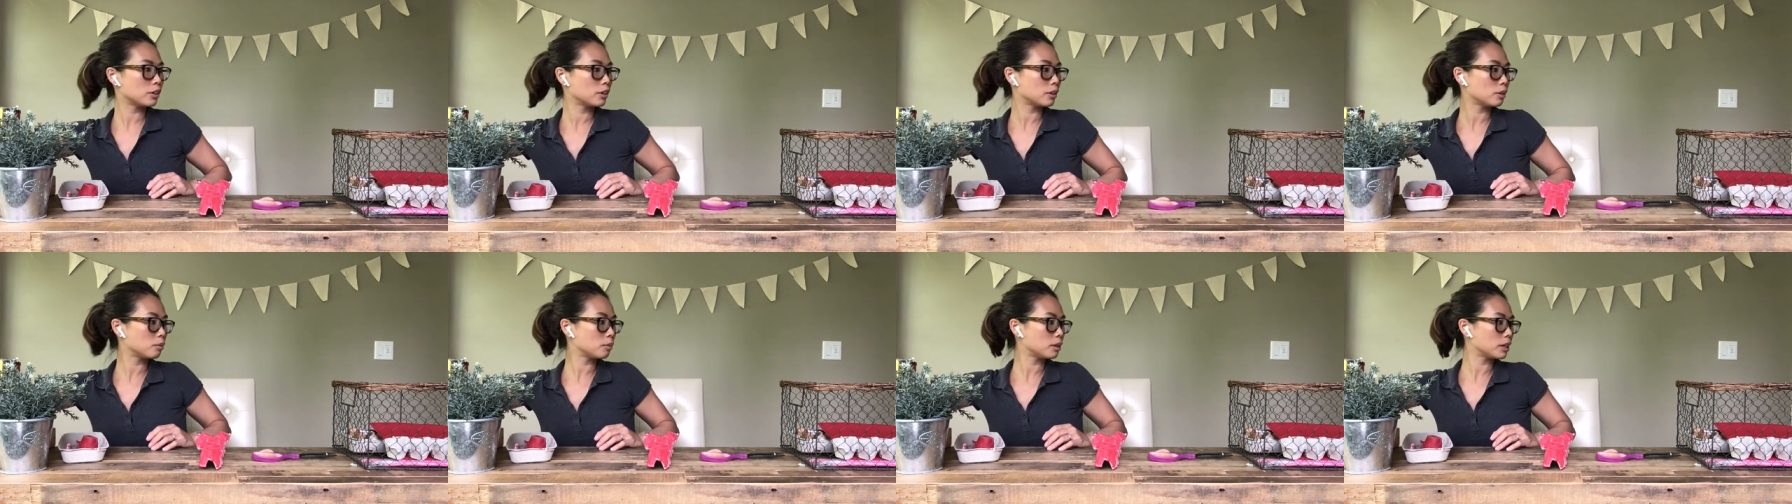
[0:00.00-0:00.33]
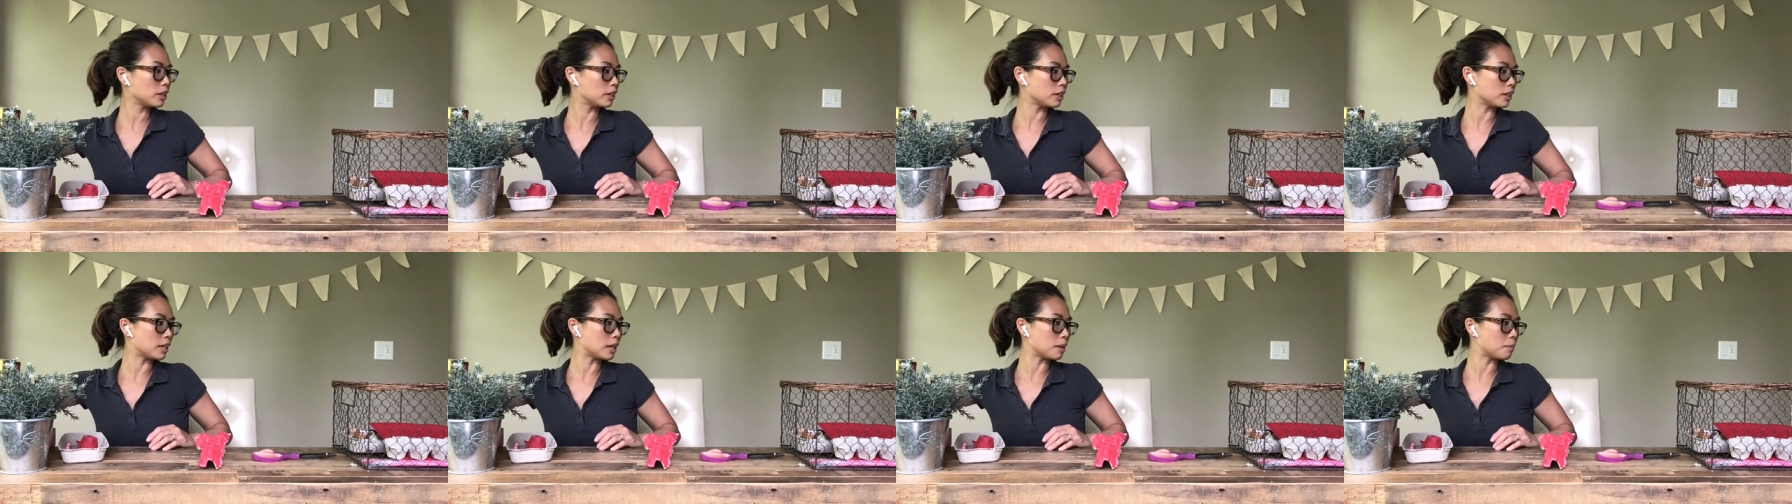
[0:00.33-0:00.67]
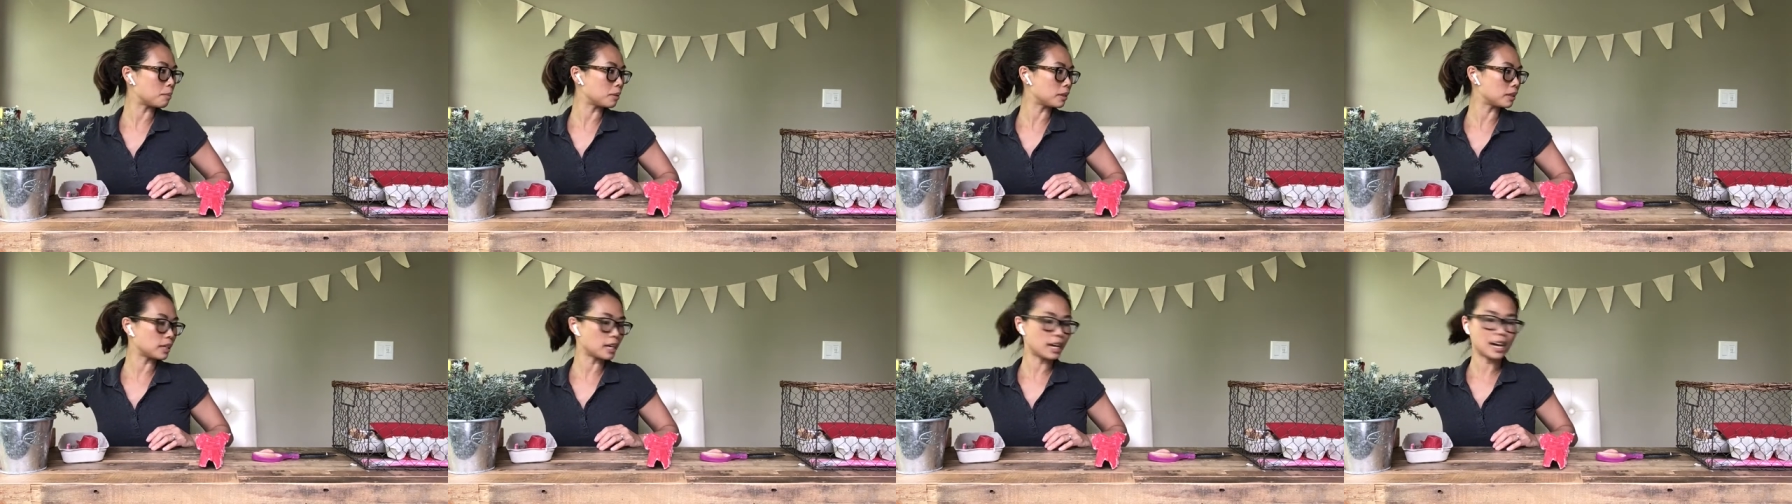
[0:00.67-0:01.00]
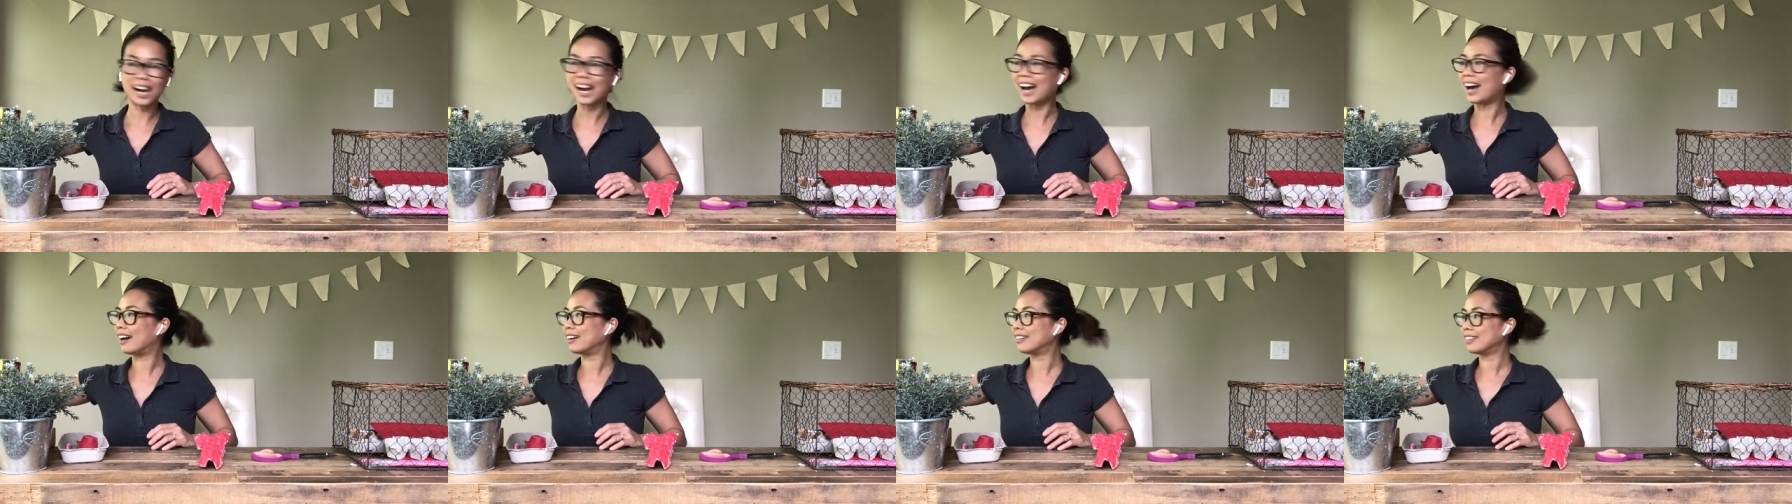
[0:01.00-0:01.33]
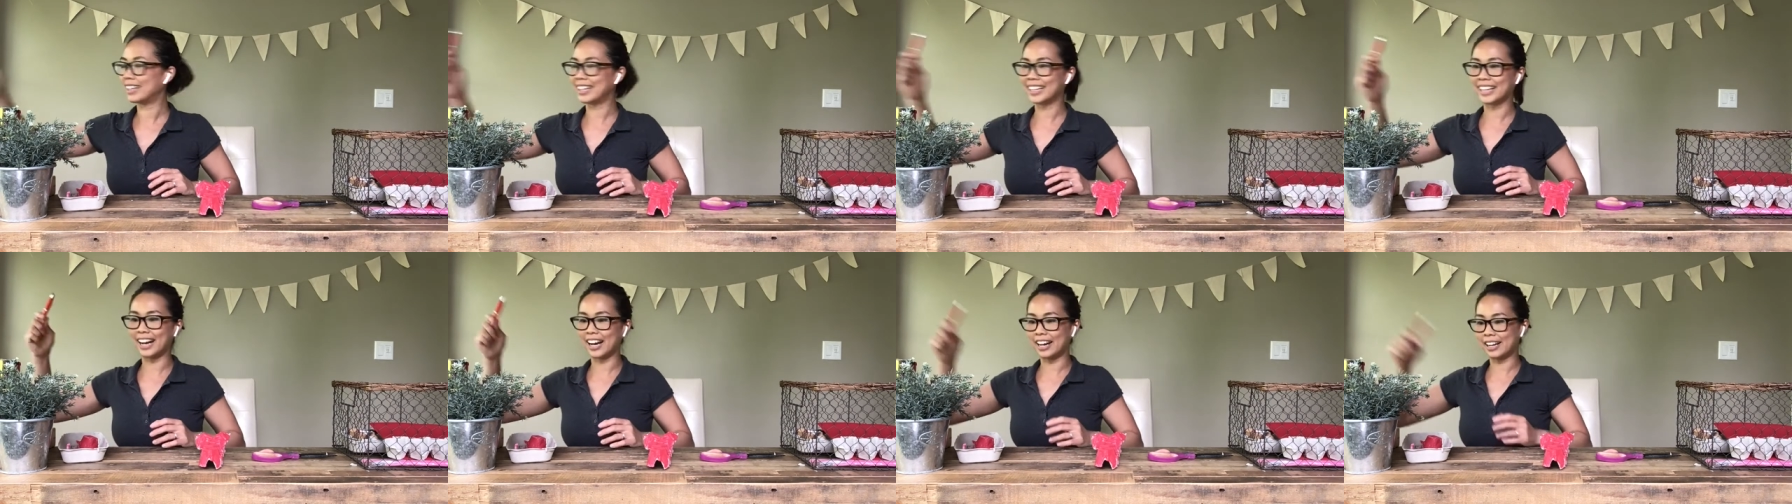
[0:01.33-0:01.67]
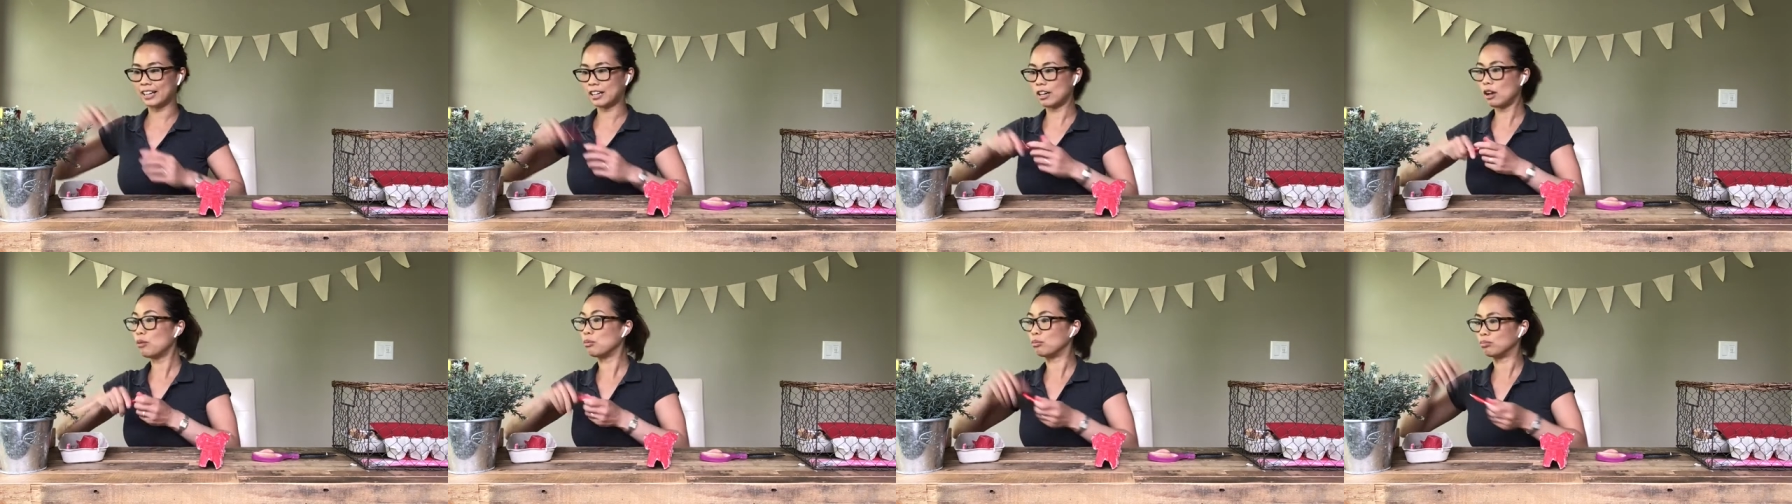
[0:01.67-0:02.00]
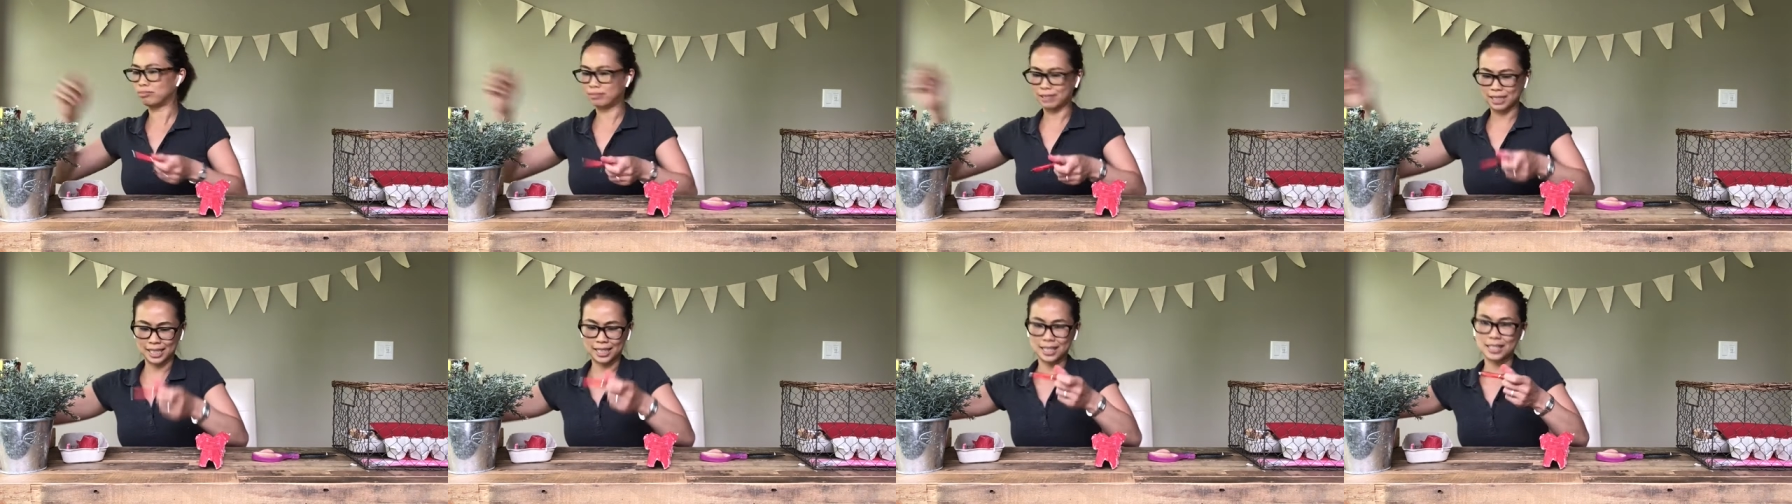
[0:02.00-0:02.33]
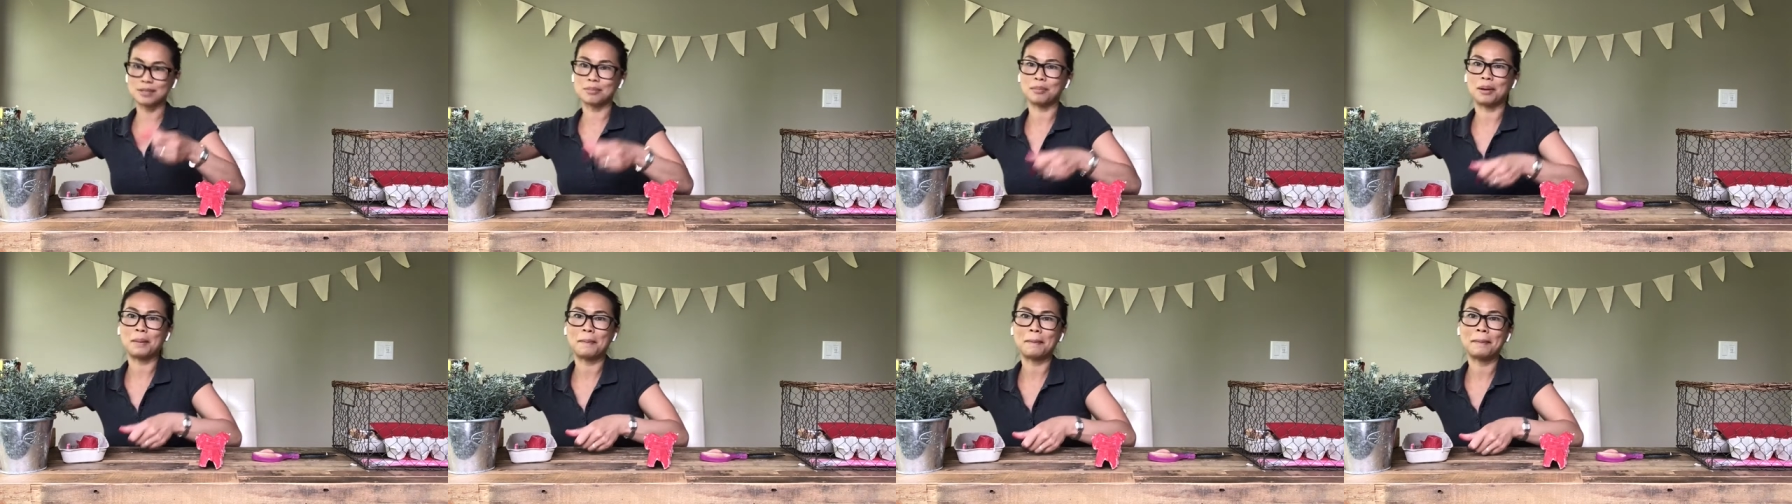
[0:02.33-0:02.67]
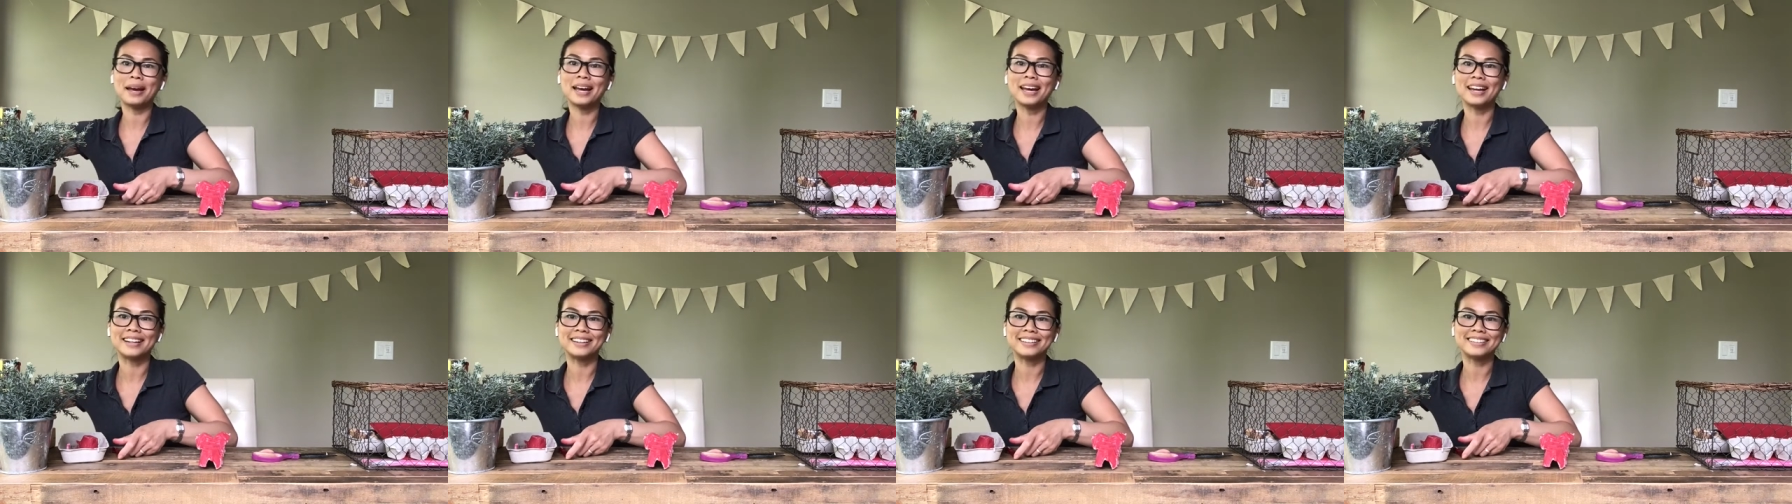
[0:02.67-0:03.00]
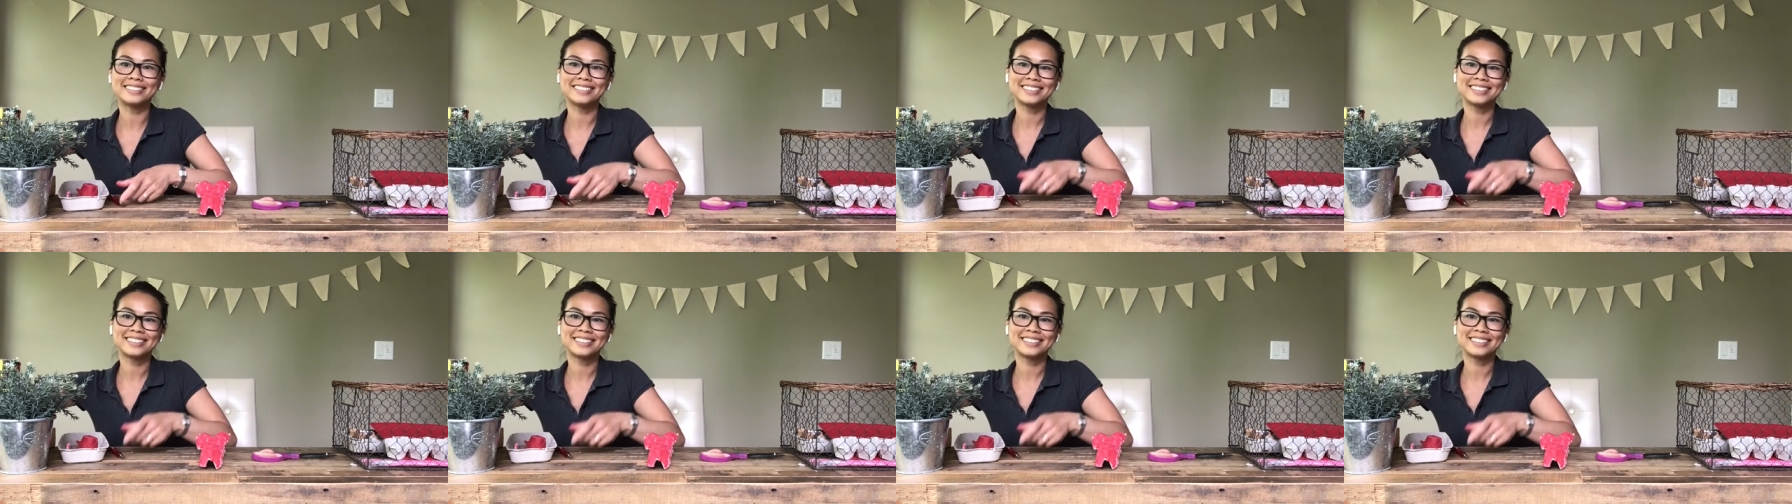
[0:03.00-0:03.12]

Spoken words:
Where did I put that? Ah, I got it. Oh, that's my pen.